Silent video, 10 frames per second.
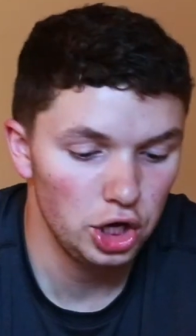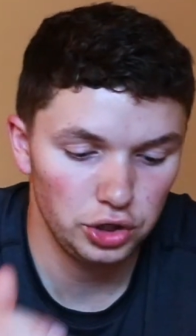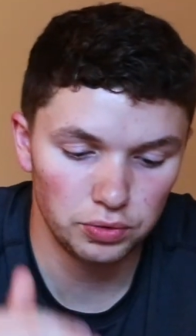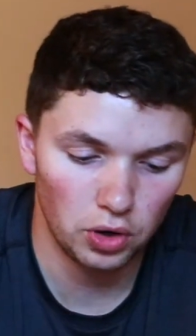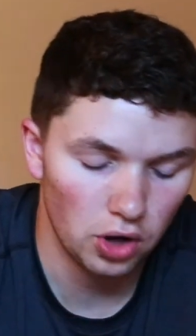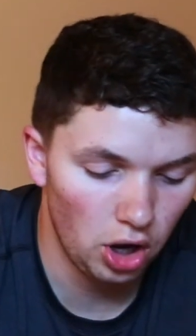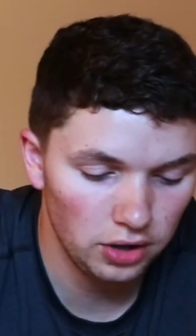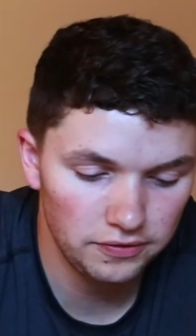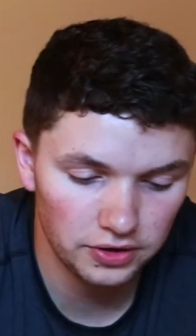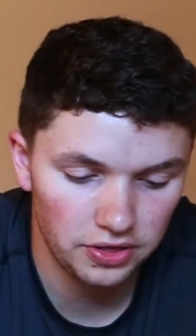you wrote all
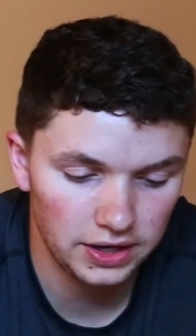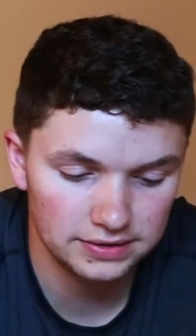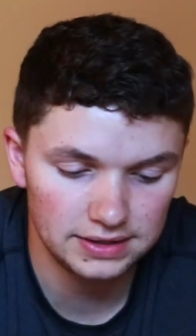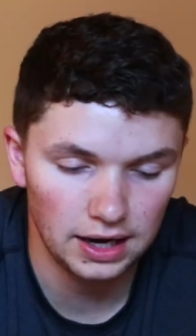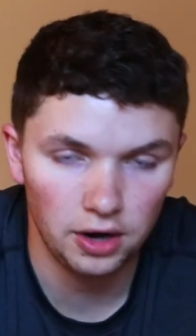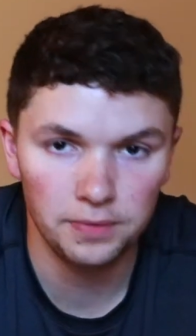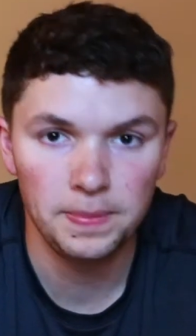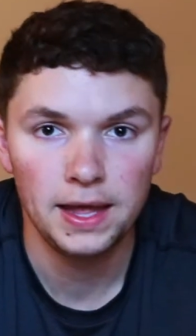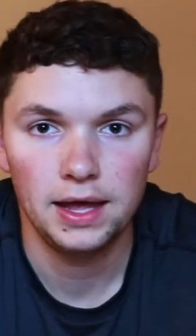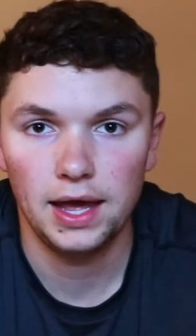of your things
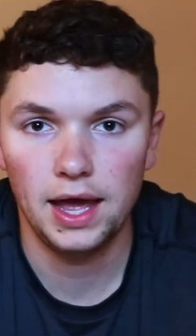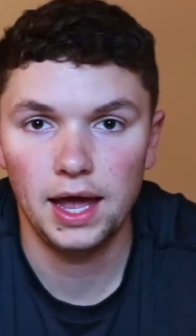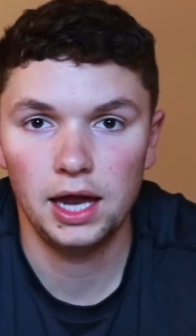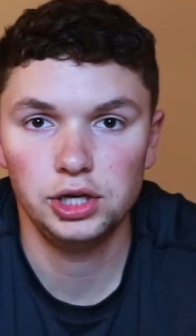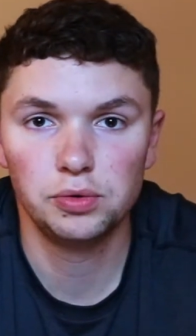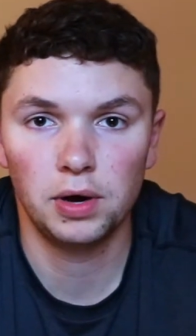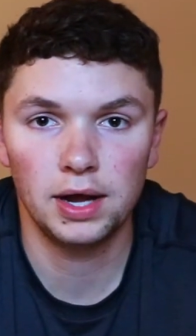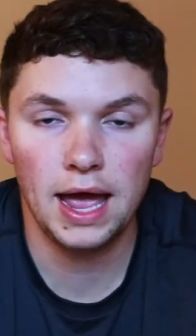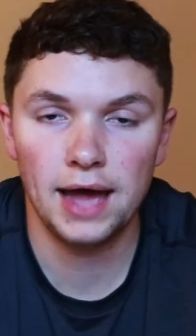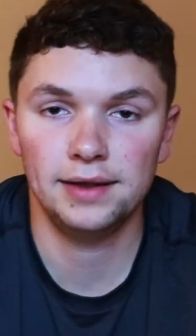down, and you
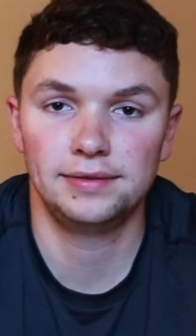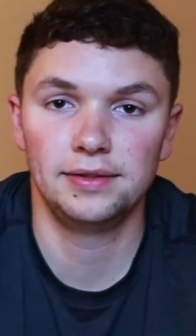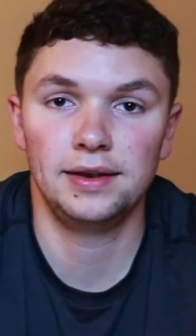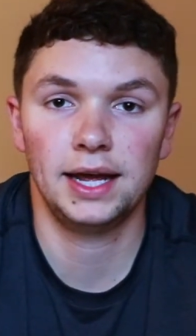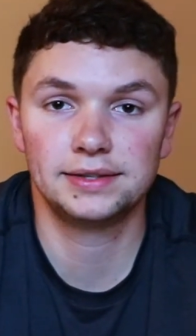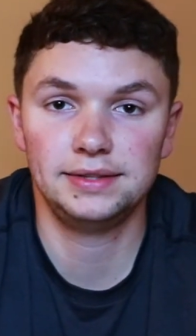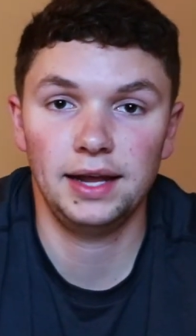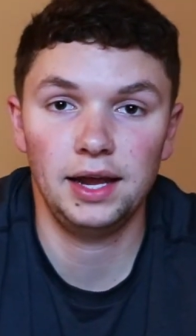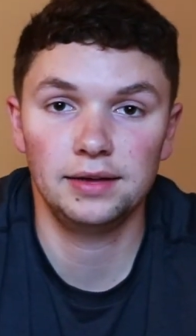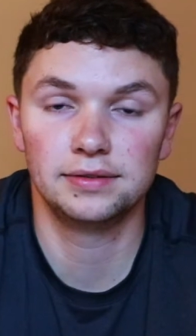want to add it to the next
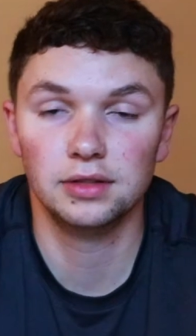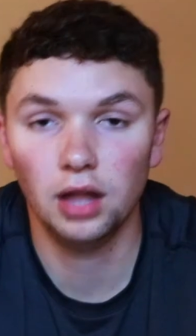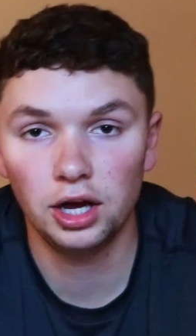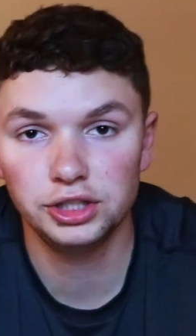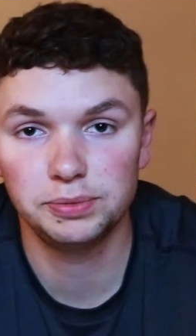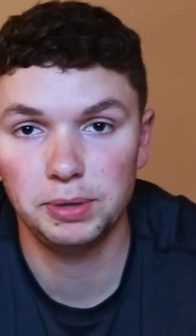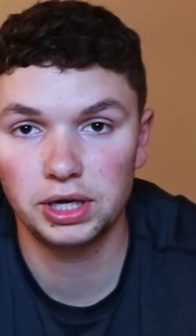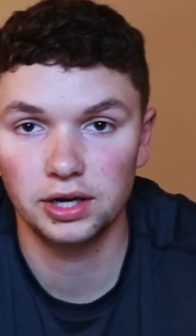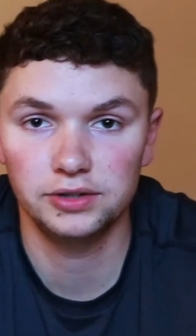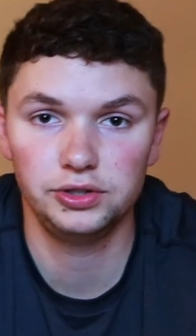day's lunch
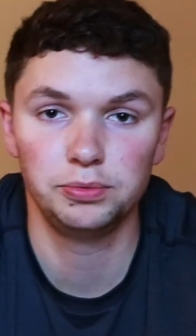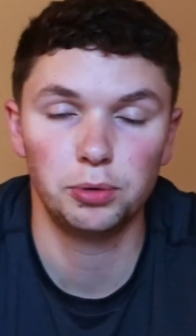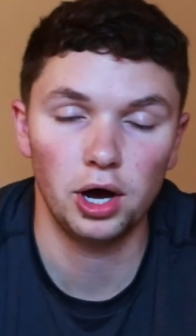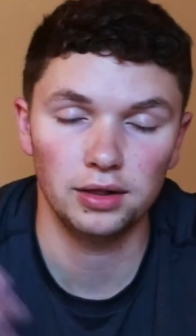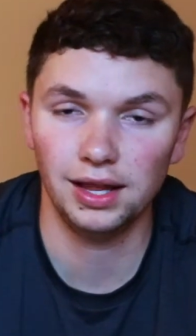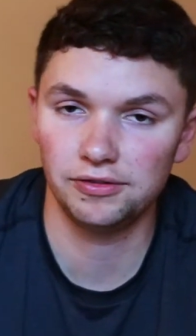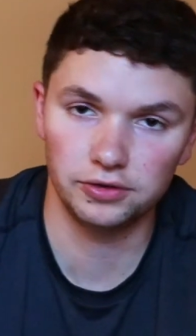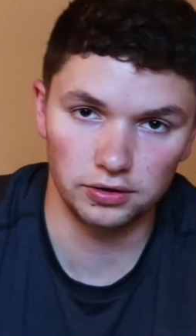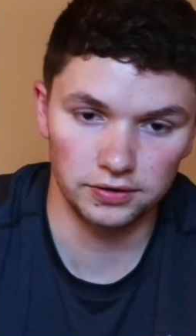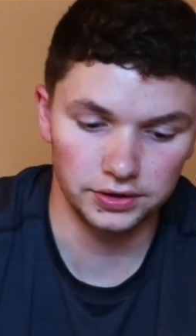because you brought
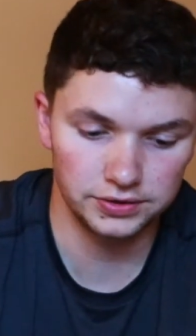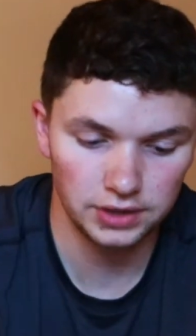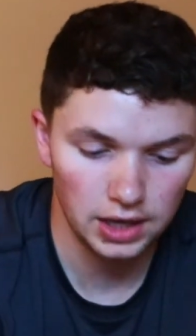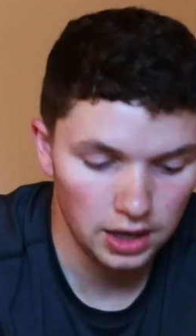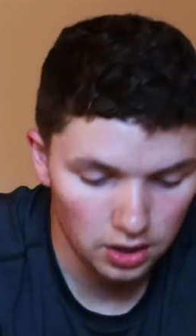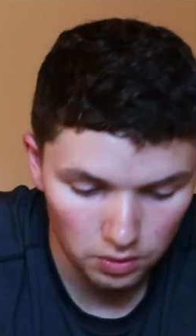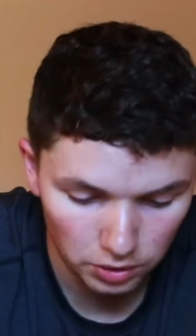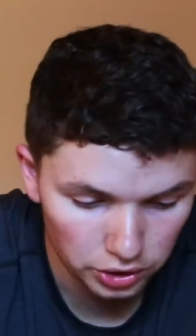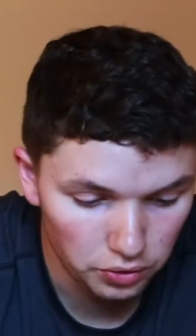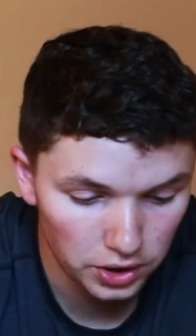leftovers.
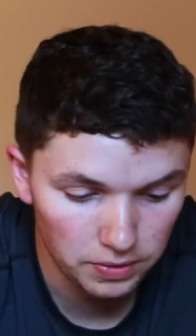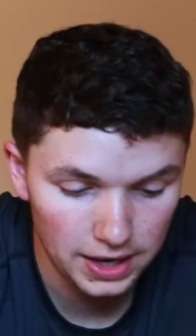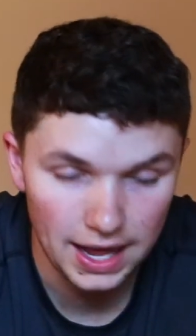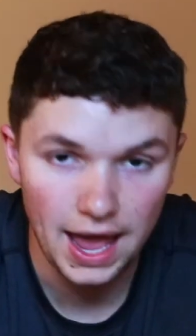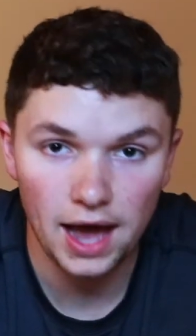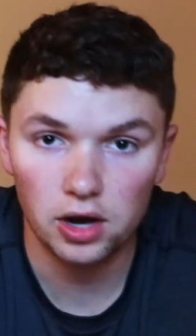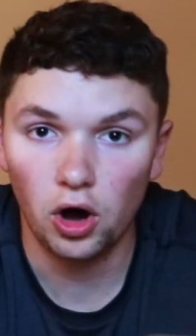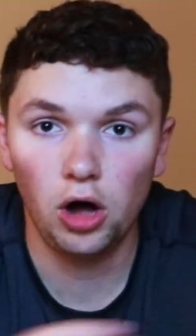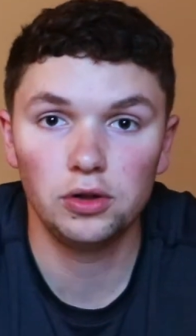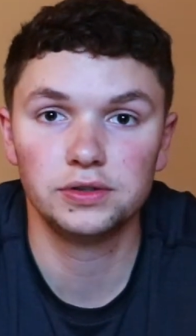One quick way to add
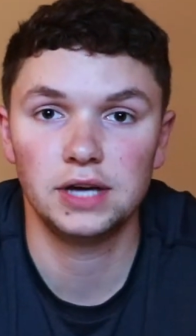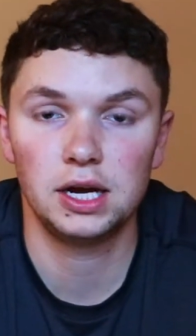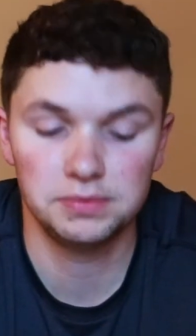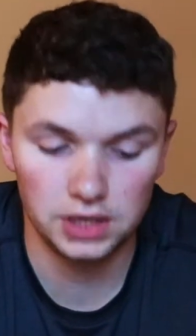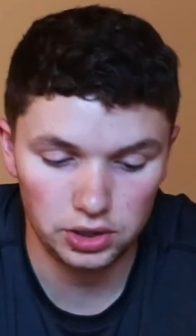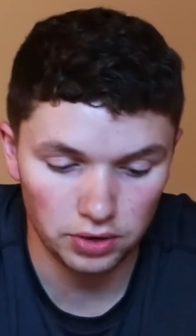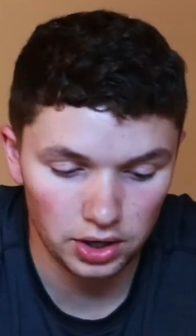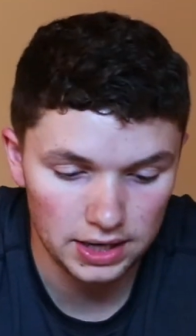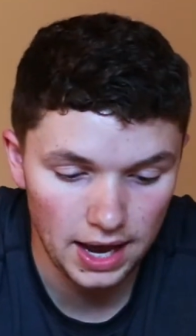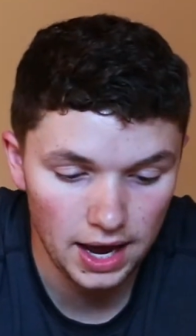all those items that you
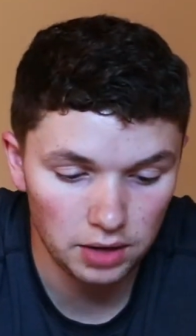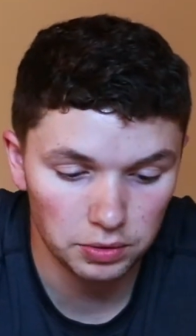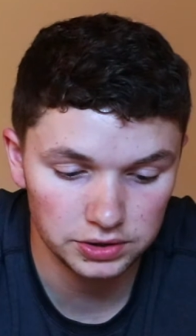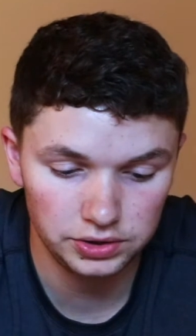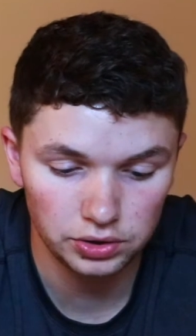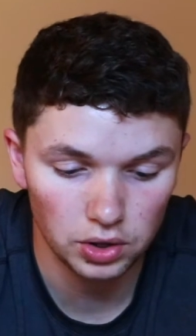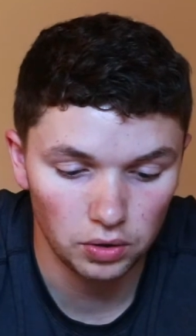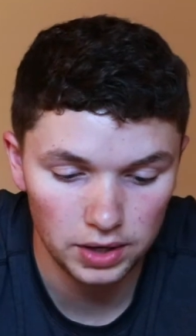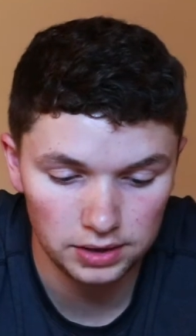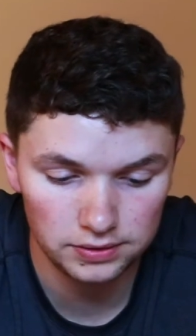already had was we
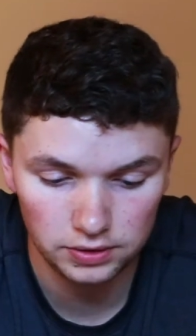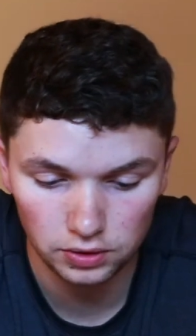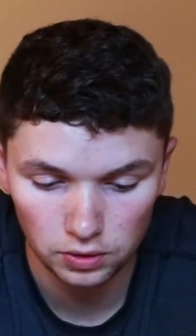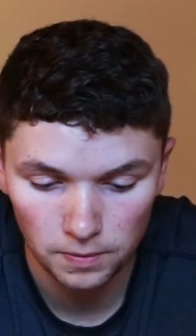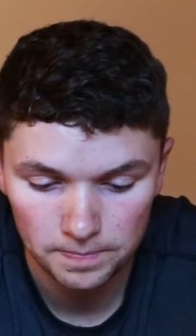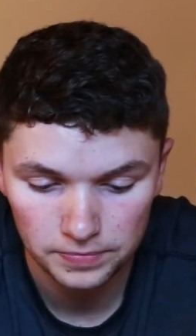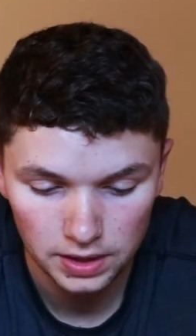go into